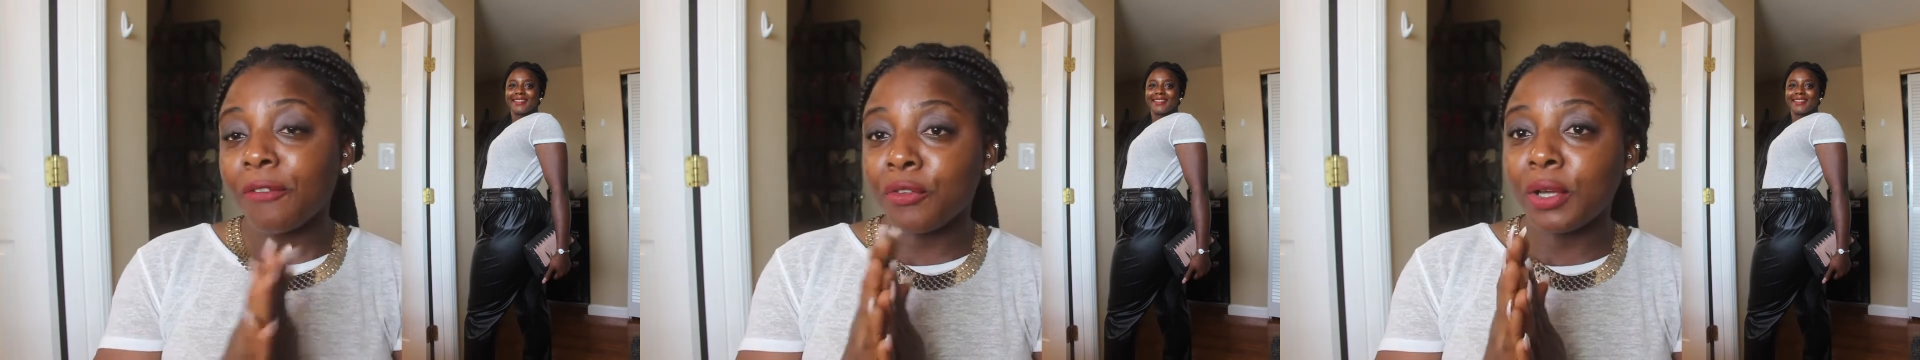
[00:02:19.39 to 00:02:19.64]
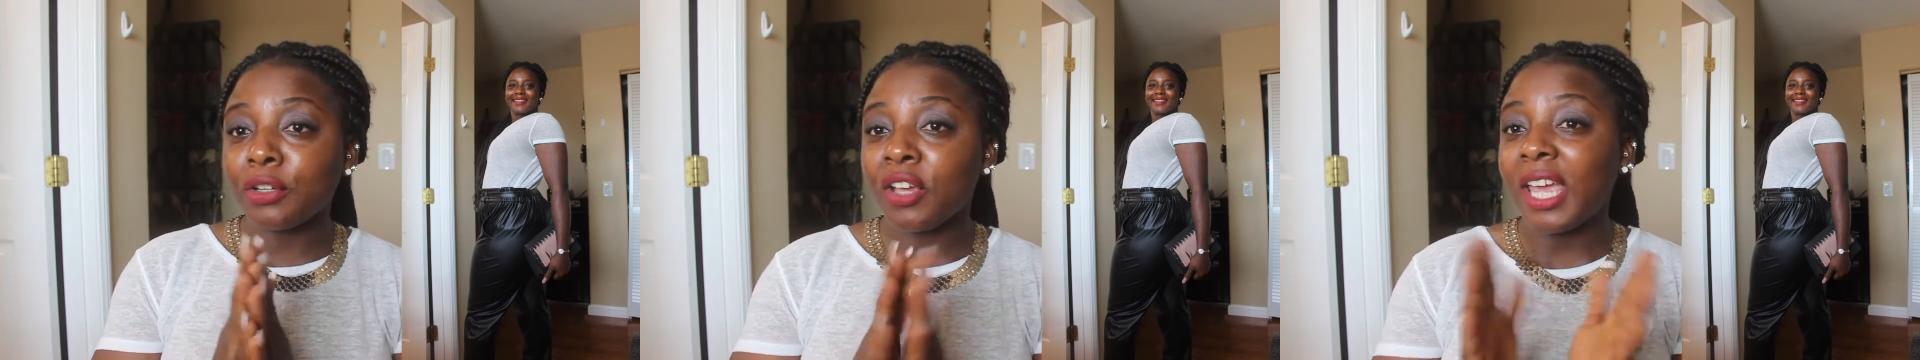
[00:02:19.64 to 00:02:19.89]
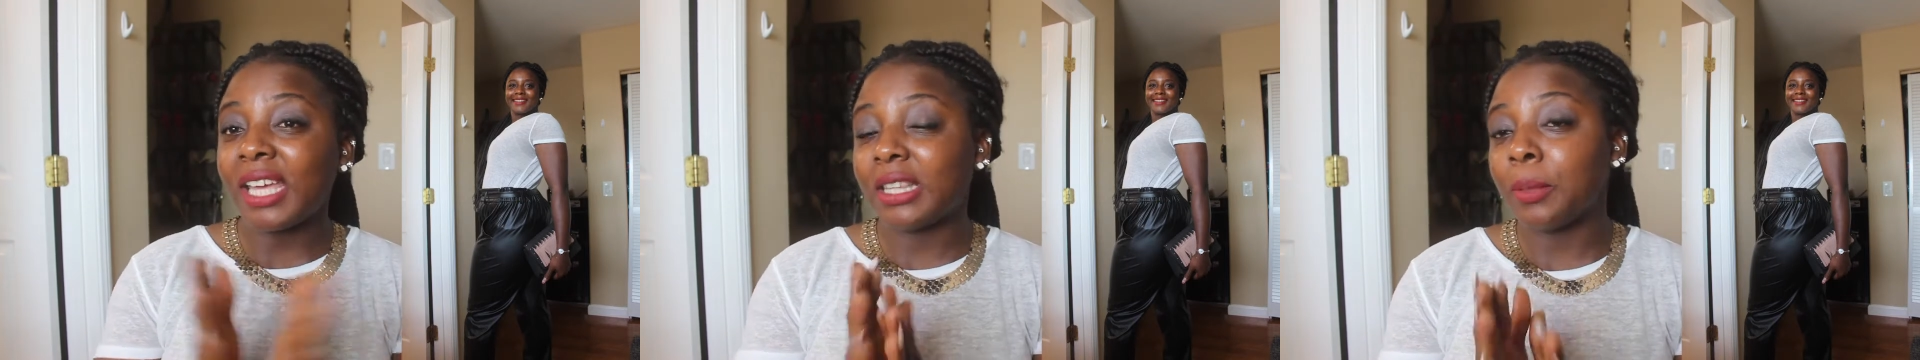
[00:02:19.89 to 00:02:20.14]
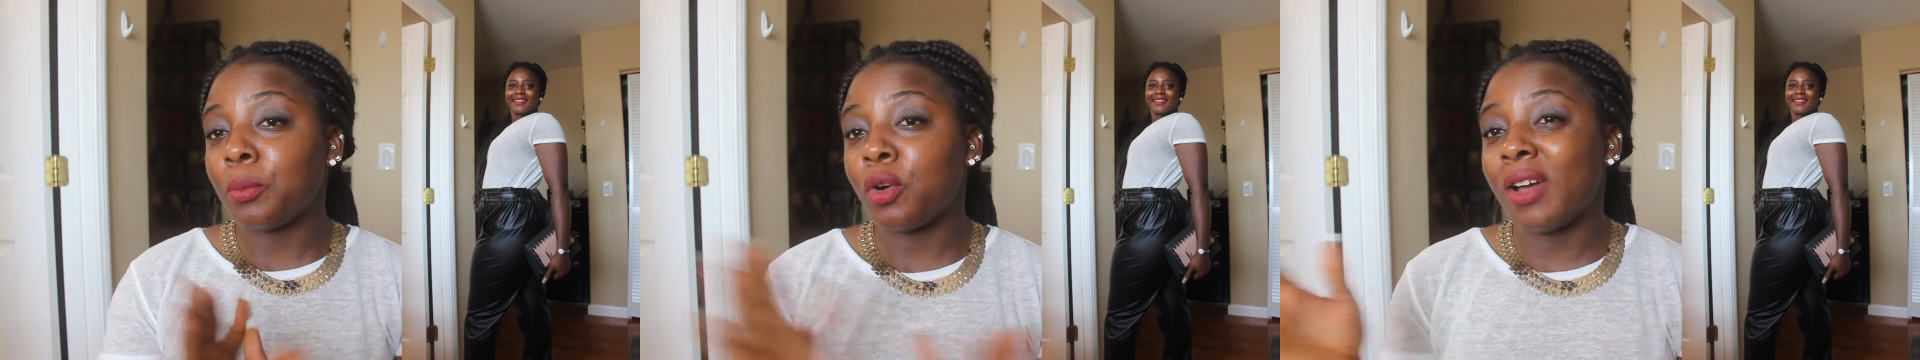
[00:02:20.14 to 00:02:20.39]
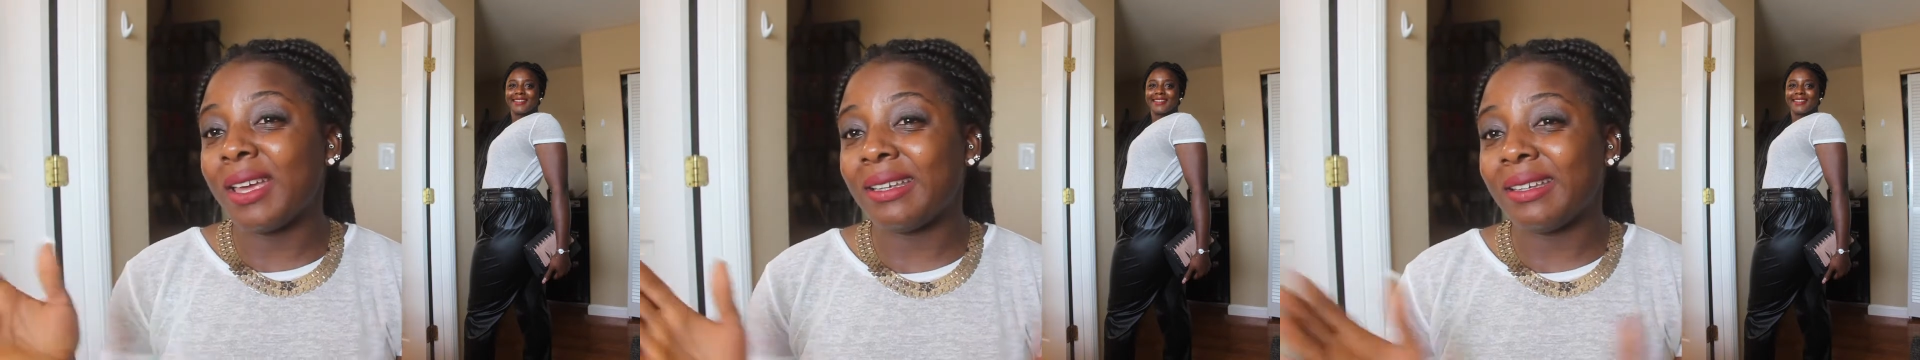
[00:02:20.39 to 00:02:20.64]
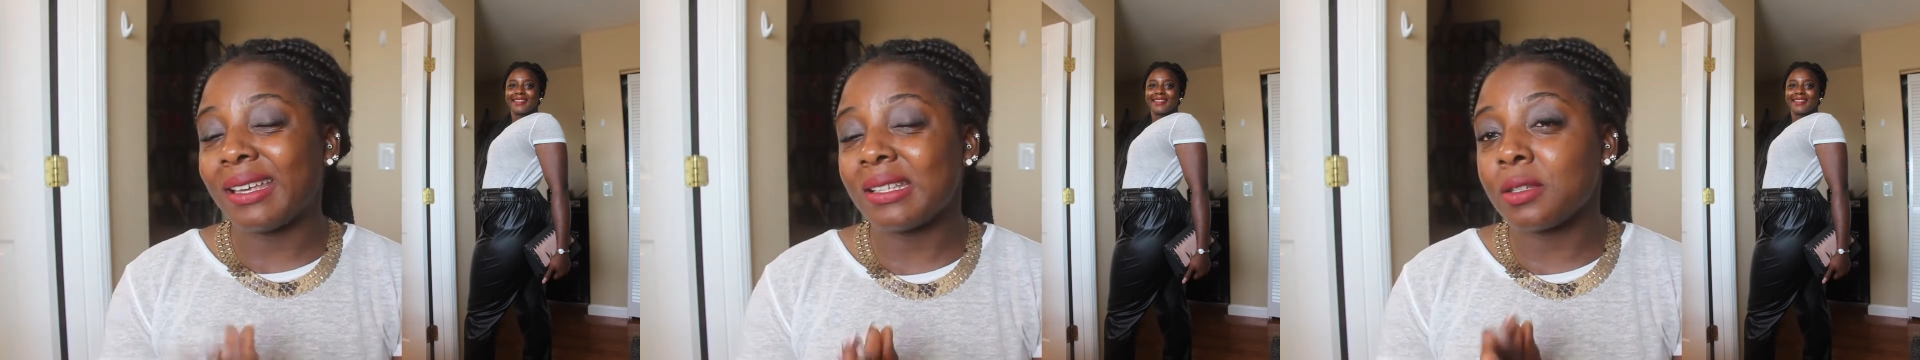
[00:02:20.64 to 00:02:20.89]
you want to hit the mall
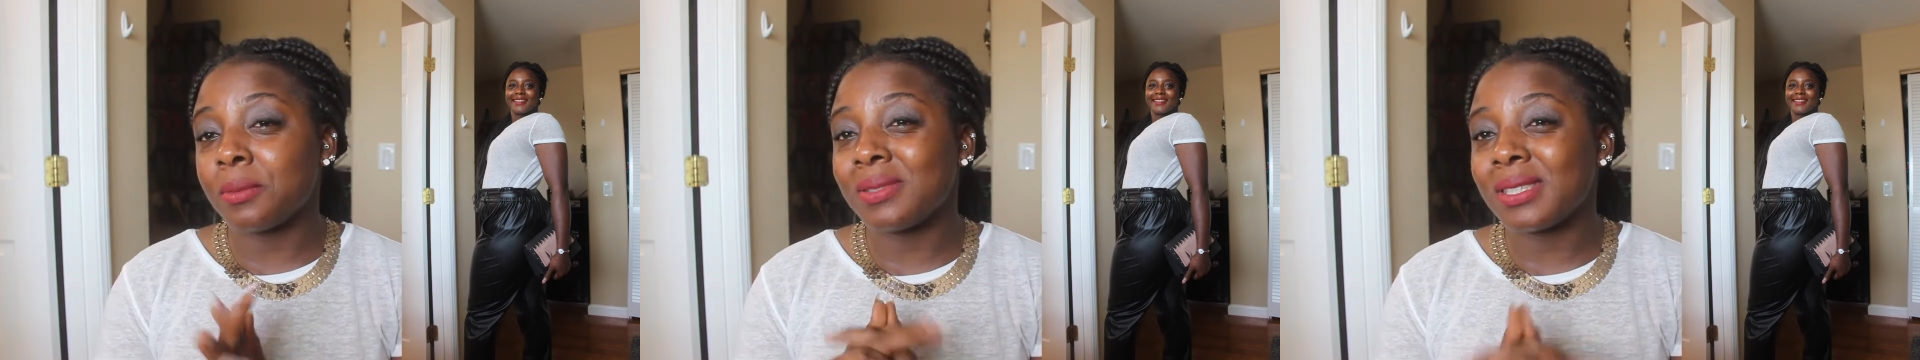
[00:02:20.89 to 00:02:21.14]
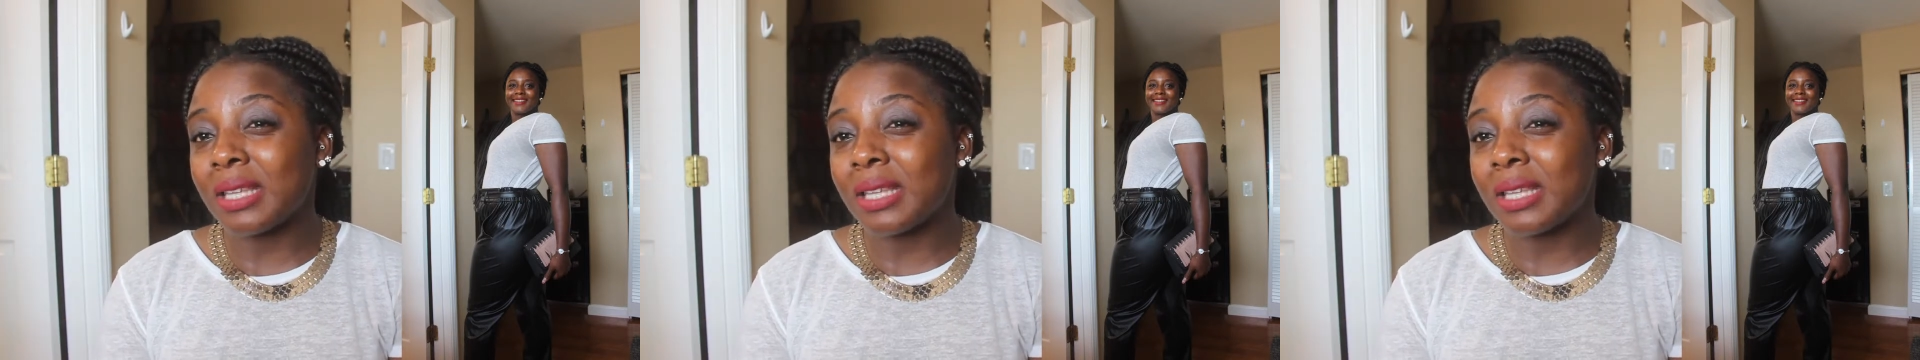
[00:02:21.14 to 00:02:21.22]
and get some